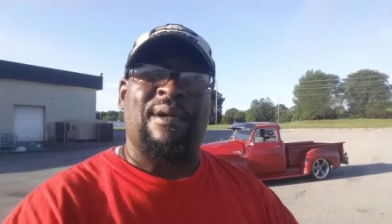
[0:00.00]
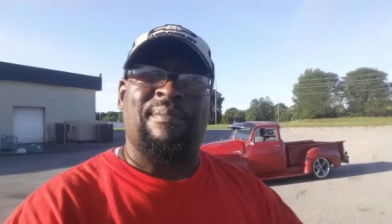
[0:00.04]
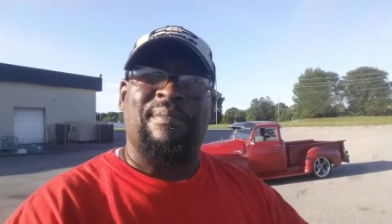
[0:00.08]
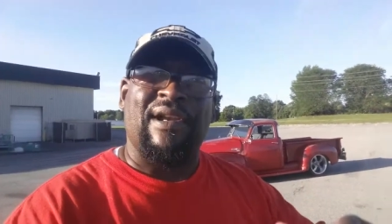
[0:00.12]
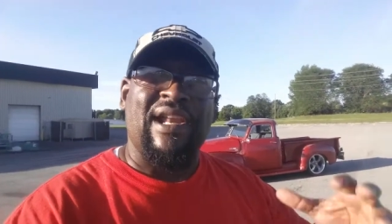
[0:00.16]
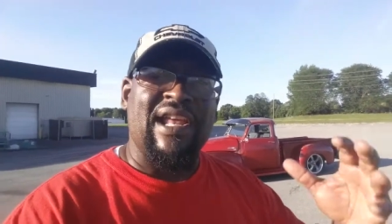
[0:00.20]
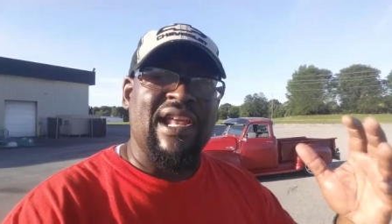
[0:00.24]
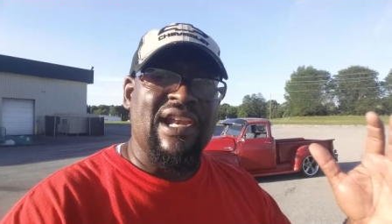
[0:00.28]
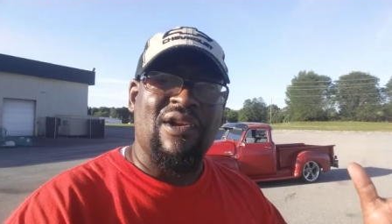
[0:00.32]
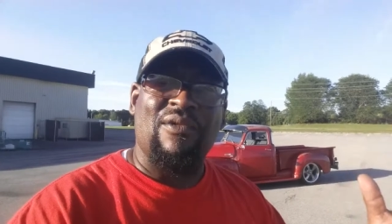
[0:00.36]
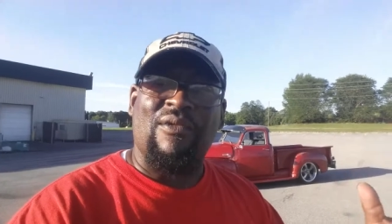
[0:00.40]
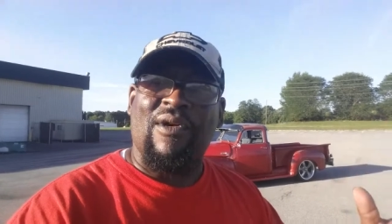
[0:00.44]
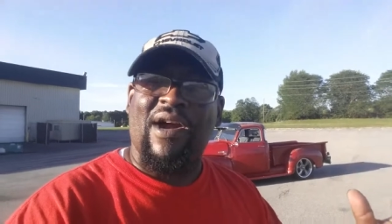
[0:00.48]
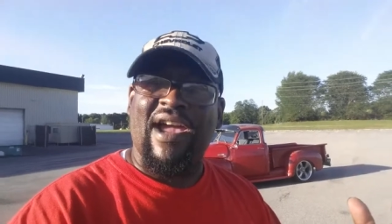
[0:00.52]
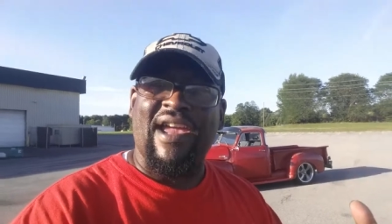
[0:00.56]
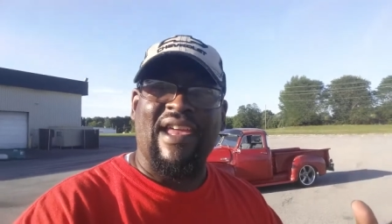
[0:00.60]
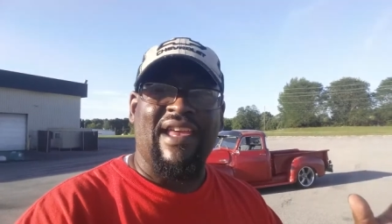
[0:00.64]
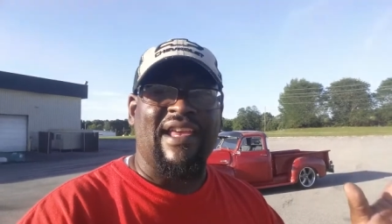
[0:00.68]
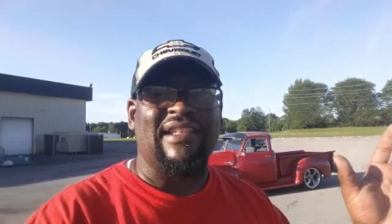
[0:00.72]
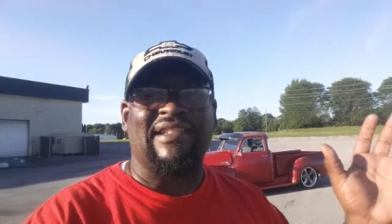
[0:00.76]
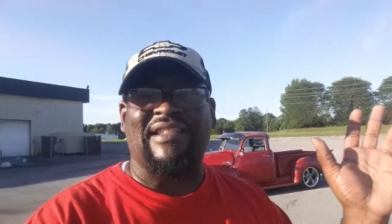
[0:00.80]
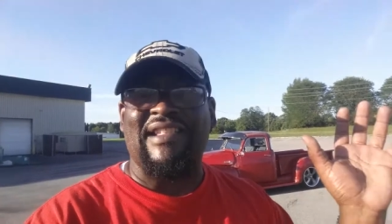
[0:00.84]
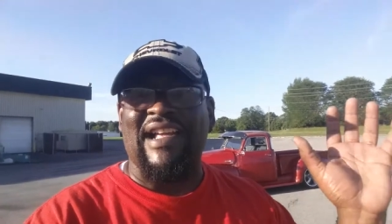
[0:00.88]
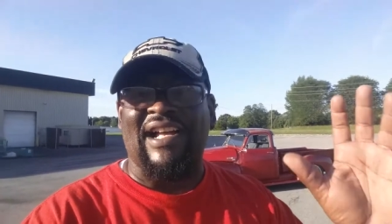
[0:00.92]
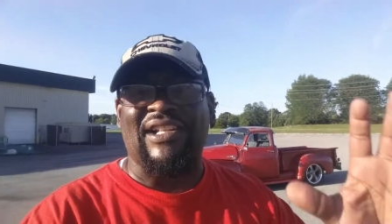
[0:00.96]
But
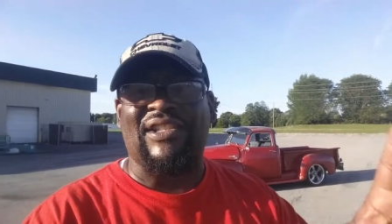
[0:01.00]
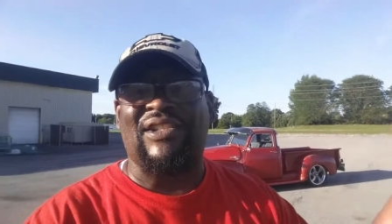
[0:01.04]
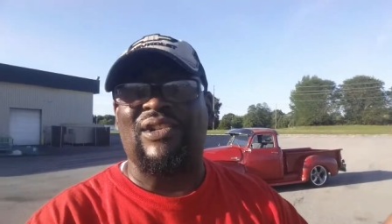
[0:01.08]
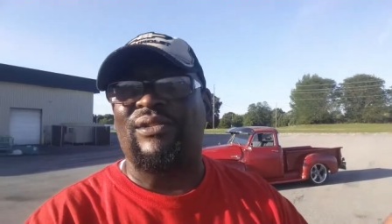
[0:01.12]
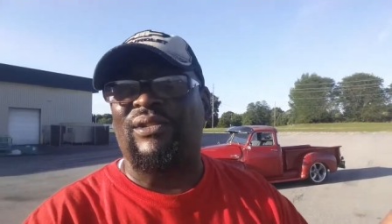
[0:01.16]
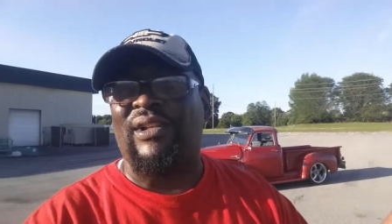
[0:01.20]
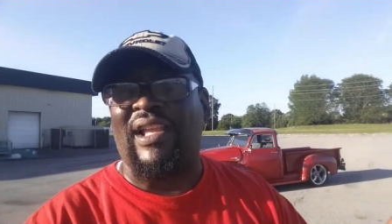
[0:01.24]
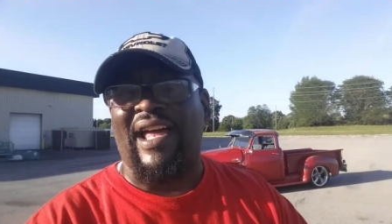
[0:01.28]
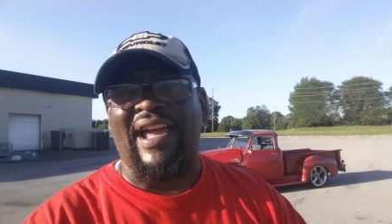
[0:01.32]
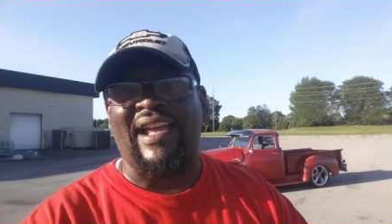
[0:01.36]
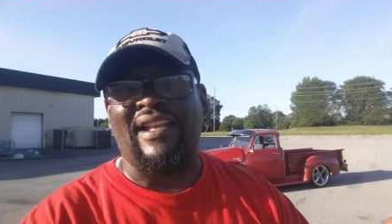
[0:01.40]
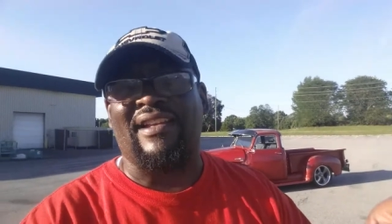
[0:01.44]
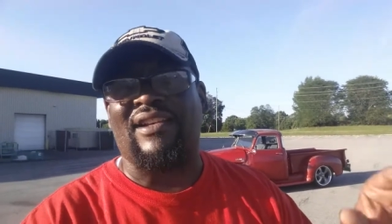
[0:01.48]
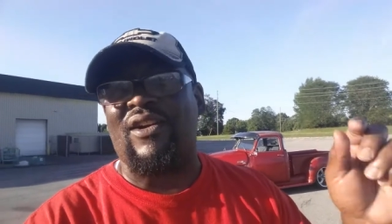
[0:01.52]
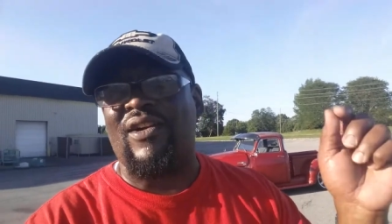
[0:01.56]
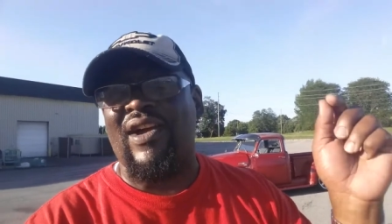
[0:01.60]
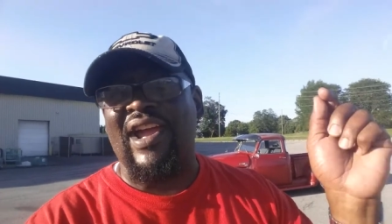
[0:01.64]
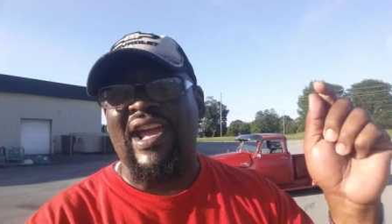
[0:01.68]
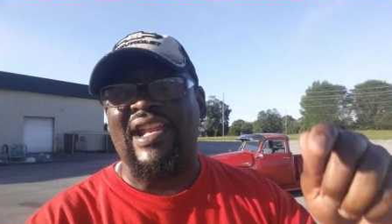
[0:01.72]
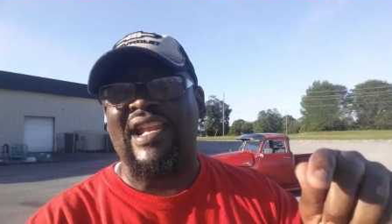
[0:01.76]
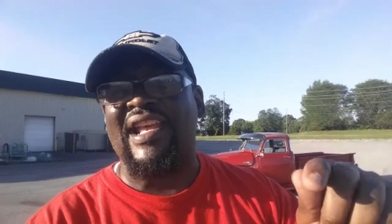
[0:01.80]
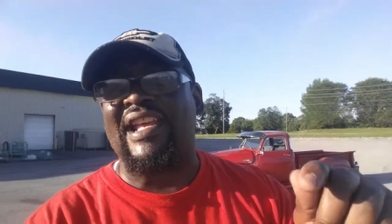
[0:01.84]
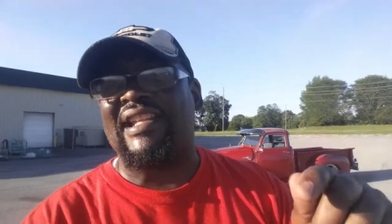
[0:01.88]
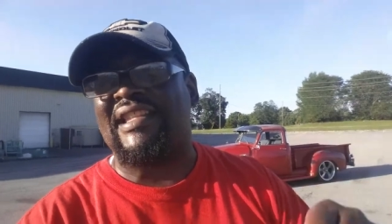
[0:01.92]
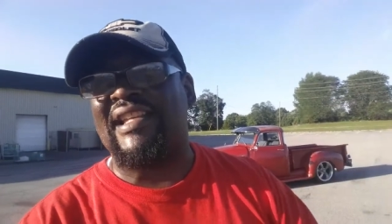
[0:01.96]
anyway, it's not too late. Go
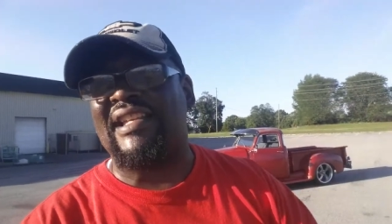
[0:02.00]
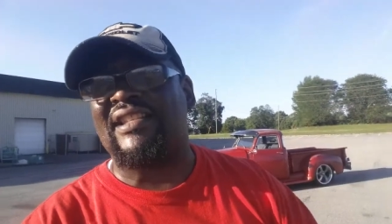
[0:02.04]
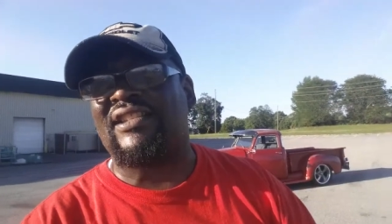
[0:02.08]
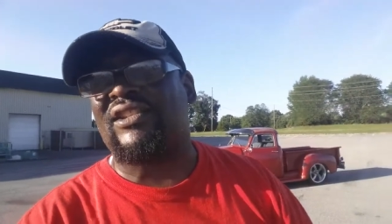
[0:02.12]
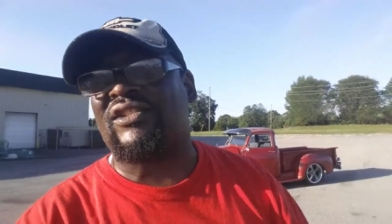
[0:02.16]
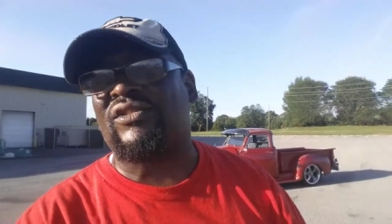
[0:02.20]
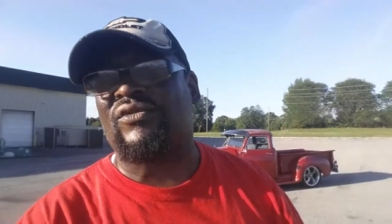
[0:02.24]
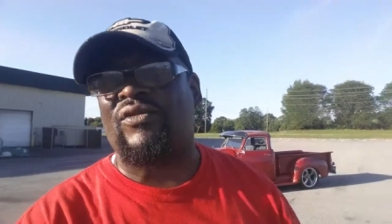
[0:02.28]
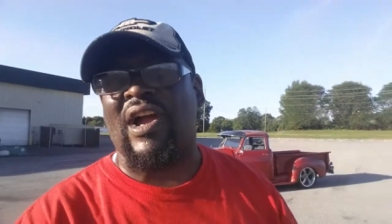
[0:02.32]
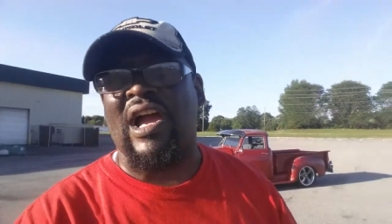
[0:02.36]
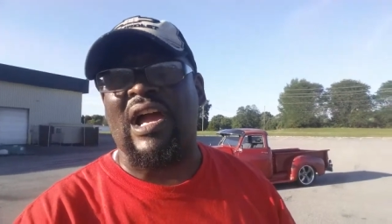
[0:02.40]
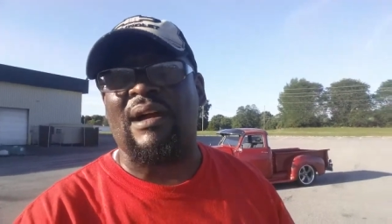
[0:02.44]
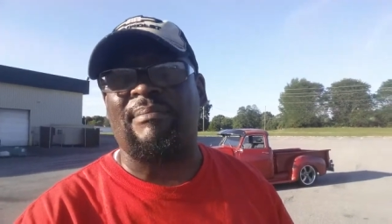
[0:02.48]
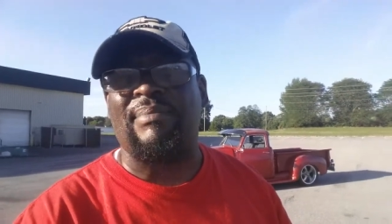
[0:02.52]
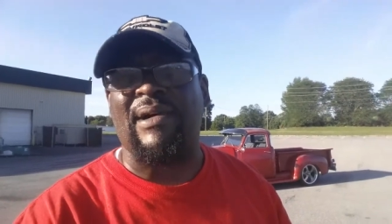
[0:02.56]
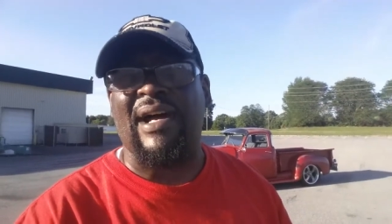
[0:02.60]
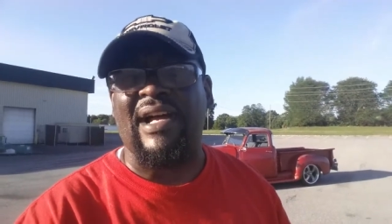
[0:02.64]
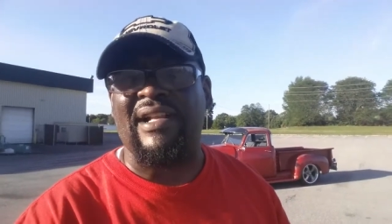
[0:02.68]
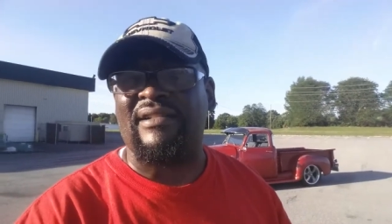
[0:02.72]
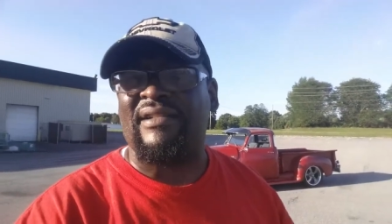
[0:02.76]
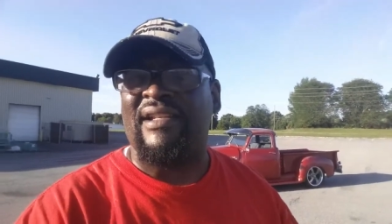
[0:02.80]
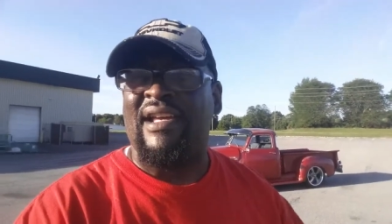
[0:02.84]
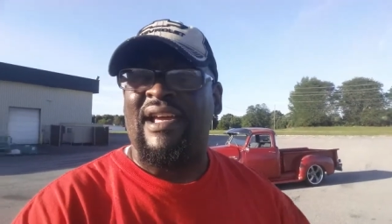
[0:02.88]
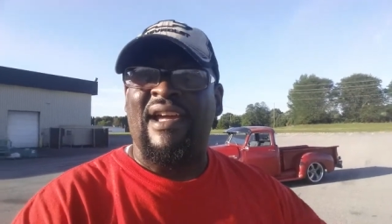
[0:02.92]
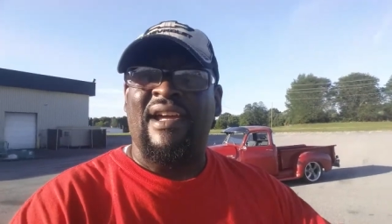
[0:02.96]
ahead and hit that subscribe
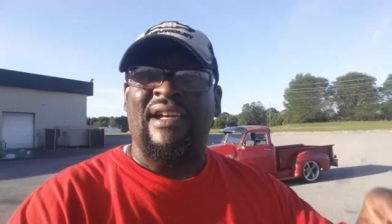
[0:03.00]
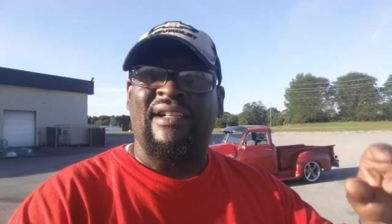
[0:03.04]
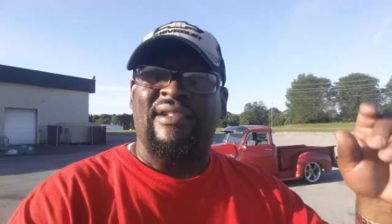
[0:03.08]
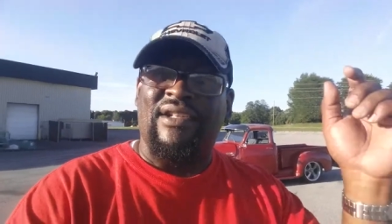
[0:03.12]
button.